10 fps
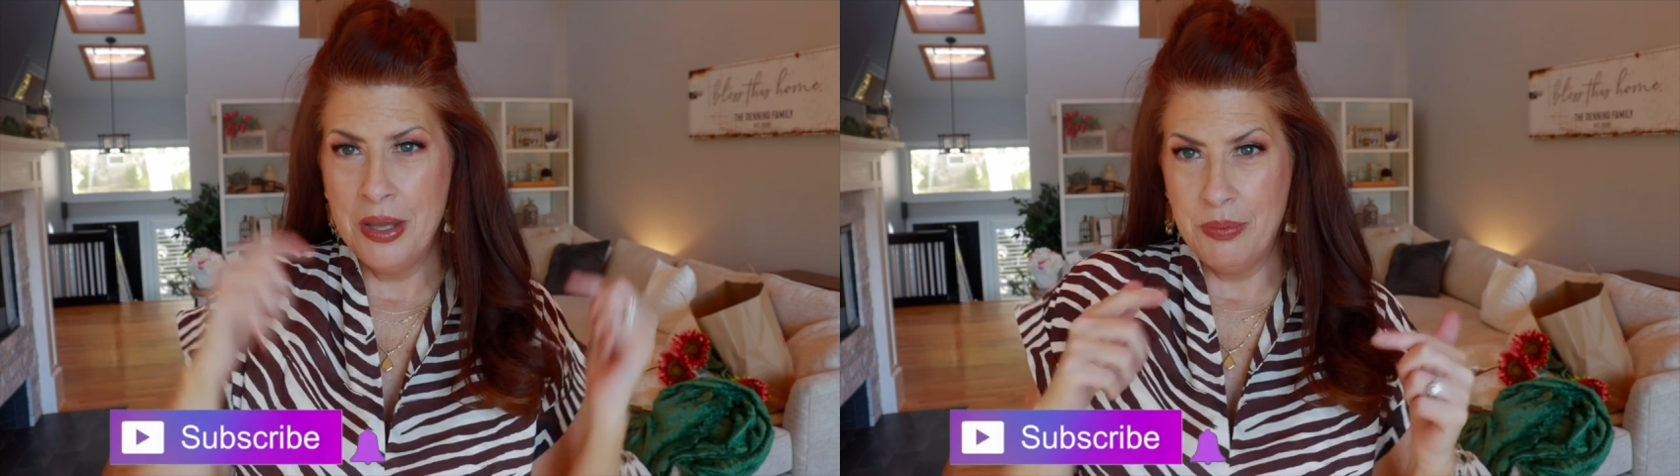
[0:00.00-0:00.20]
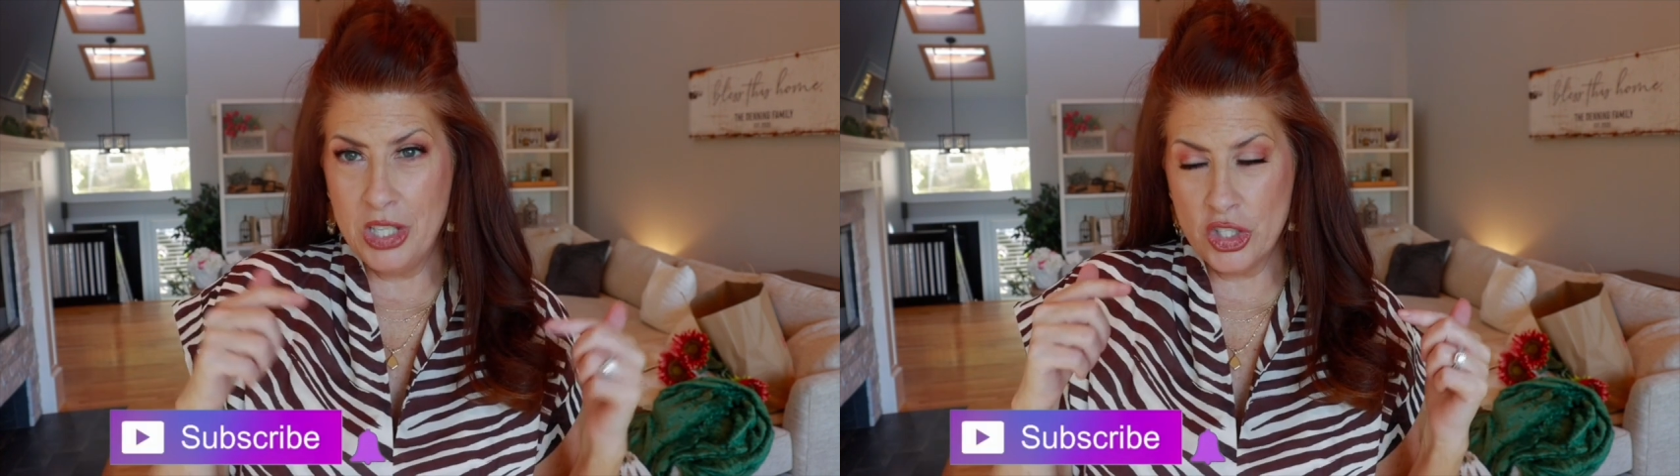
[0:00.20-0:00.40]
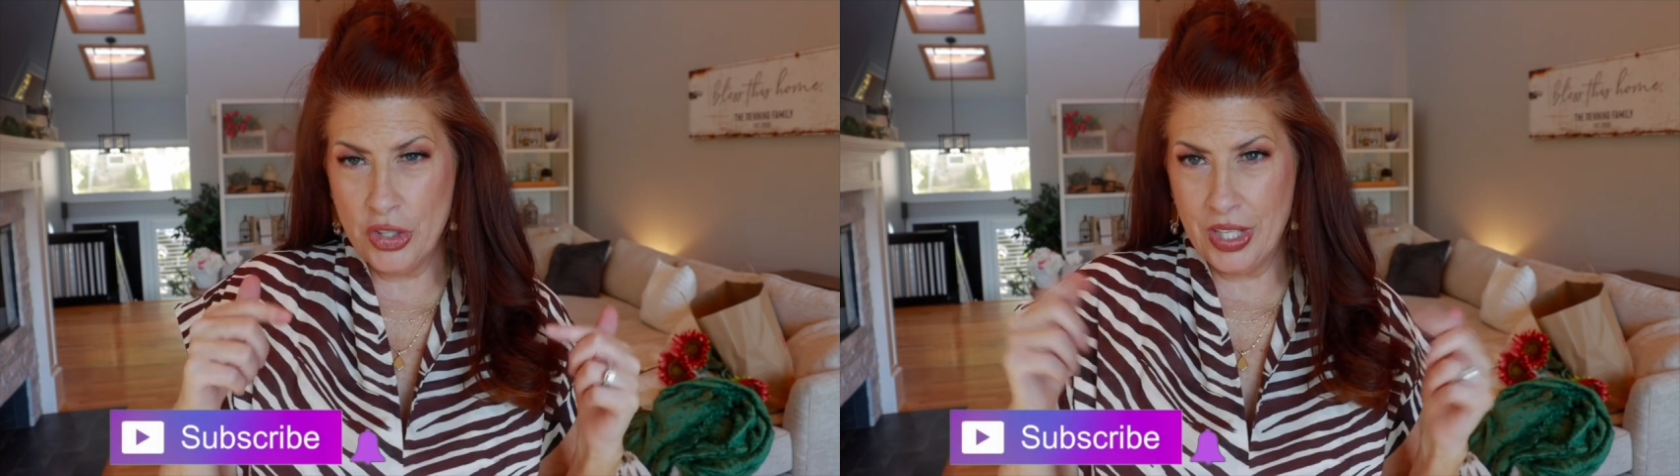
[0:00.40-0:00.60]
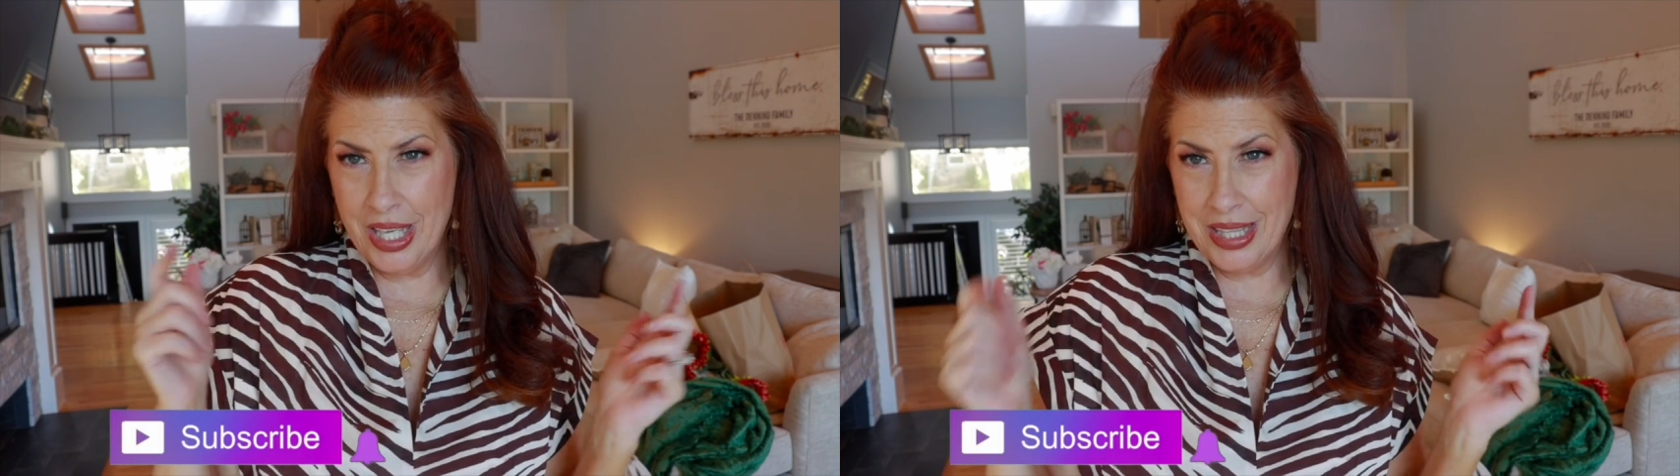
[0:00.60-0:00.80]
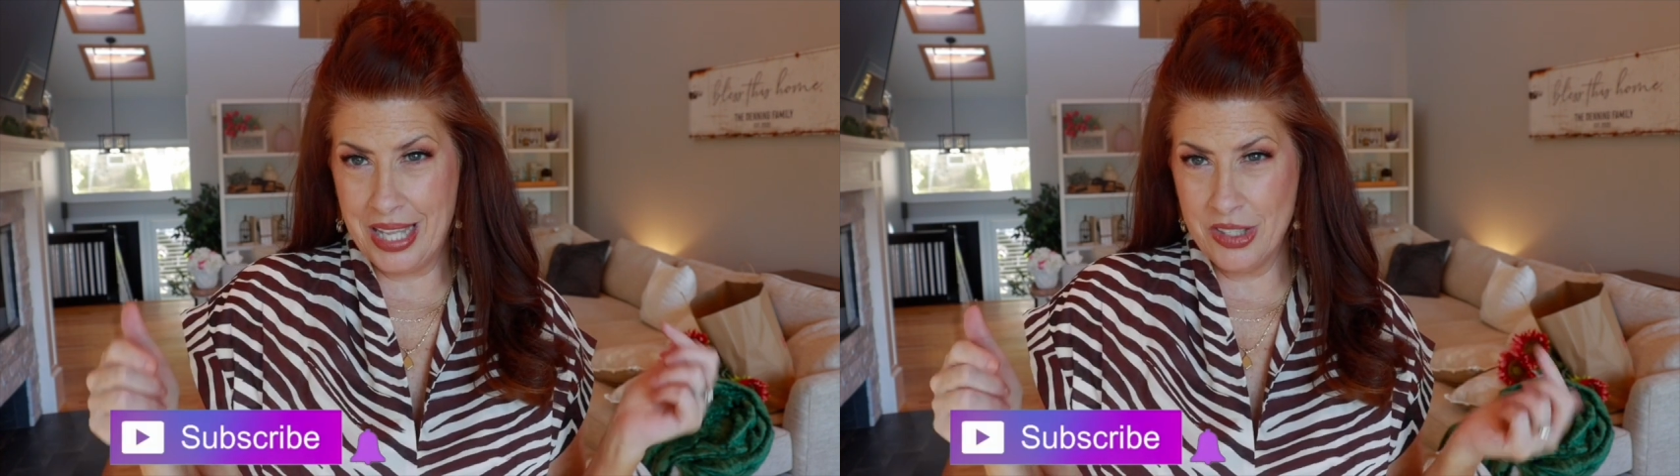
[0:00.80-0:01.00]
be sure to
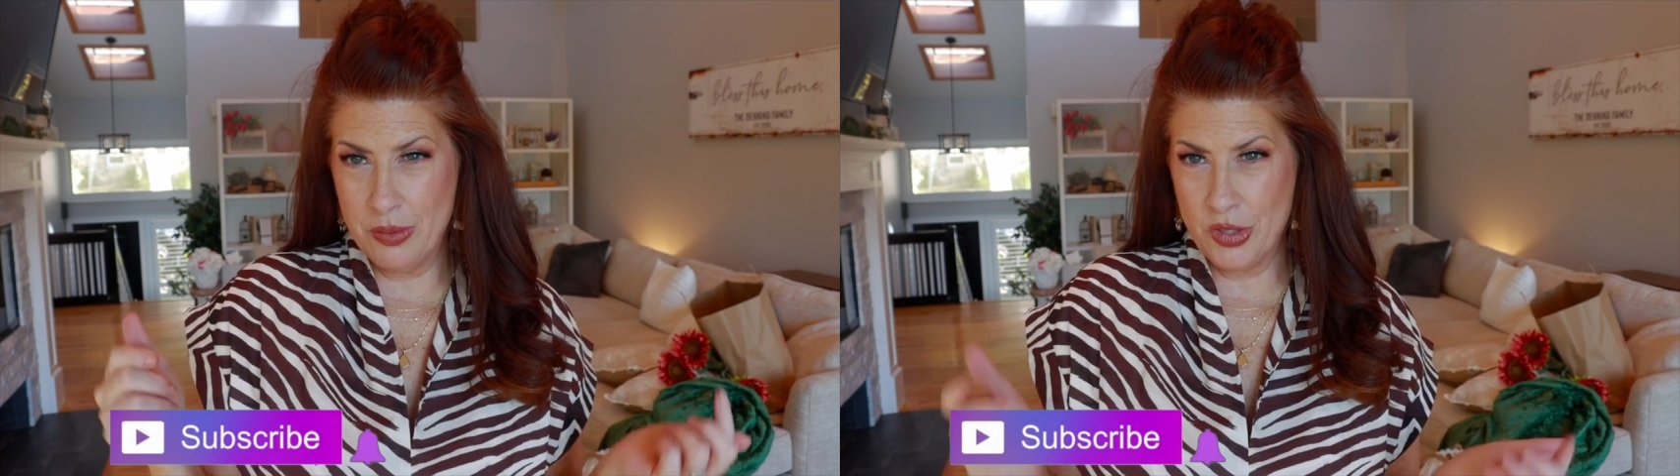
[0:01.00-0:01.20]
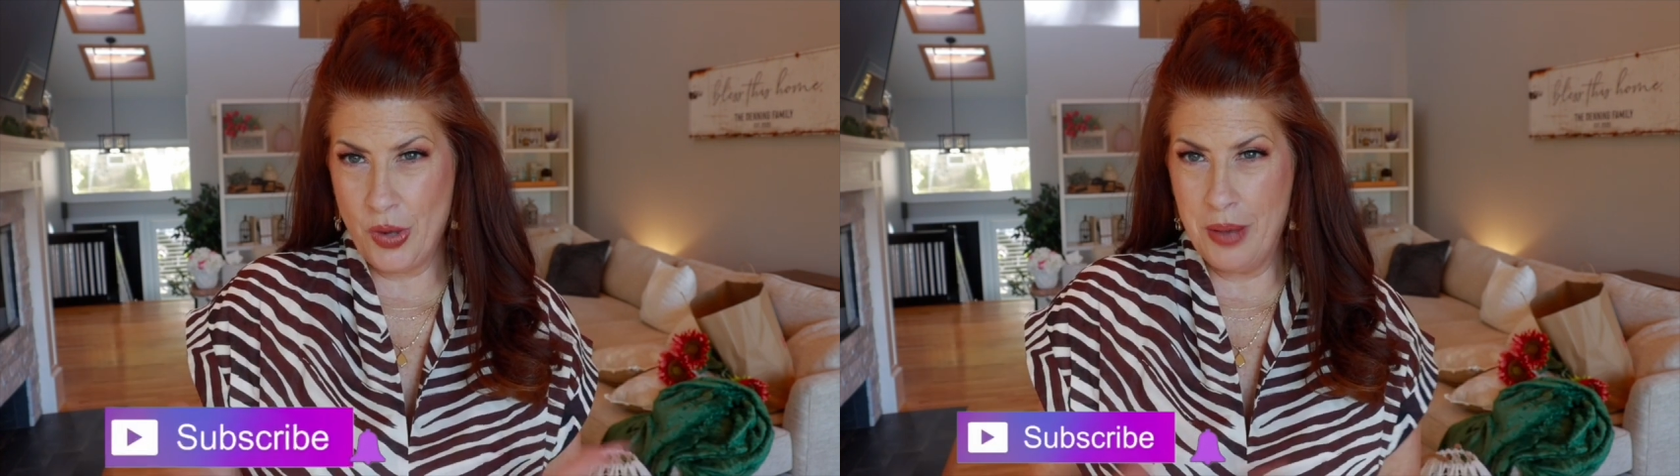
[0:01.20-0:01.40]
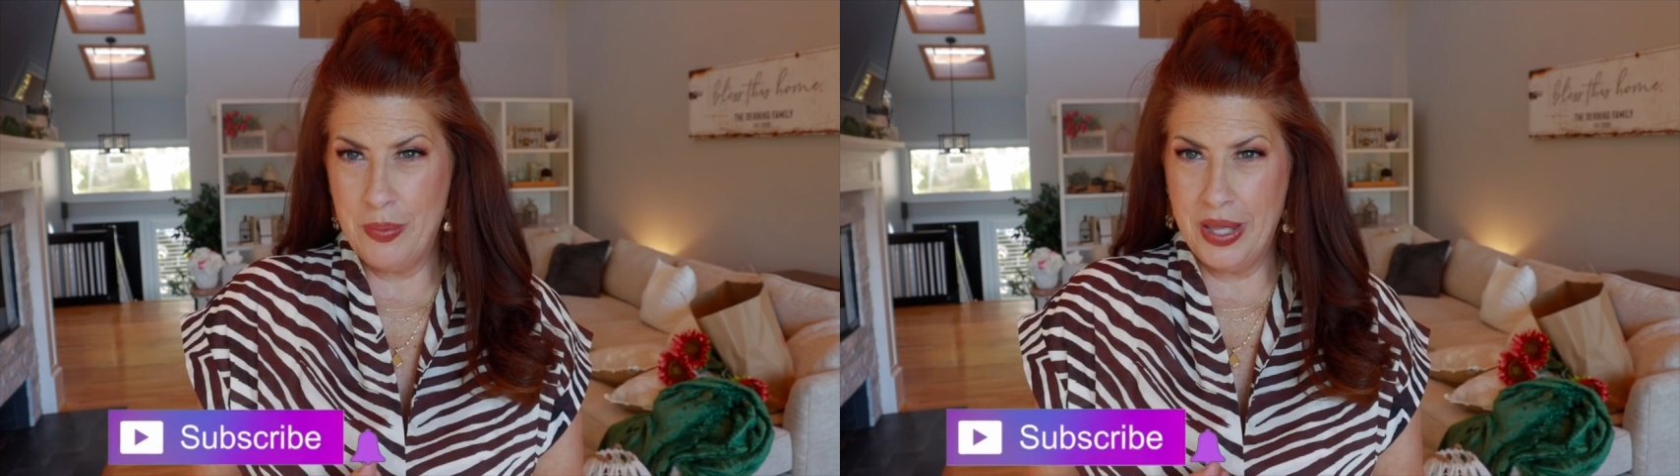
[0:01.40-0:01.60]
hit that subscribe